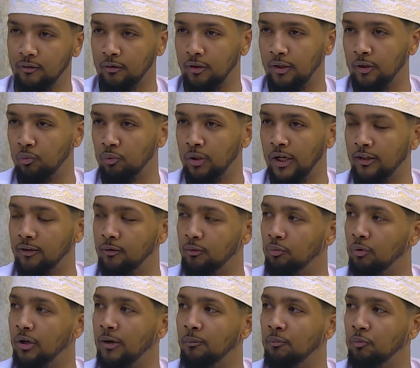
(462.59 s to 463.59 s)
We
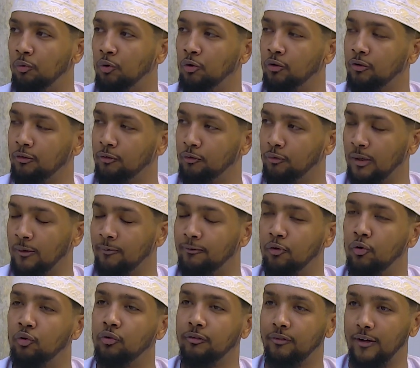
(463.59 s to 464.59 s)
had also
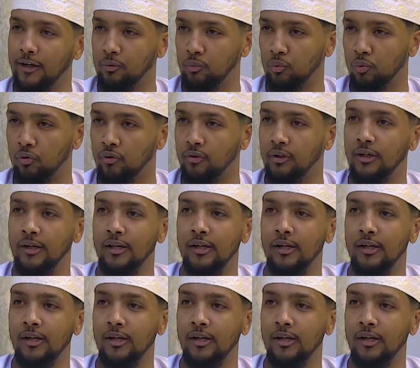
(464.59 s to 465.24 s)
fortified walls.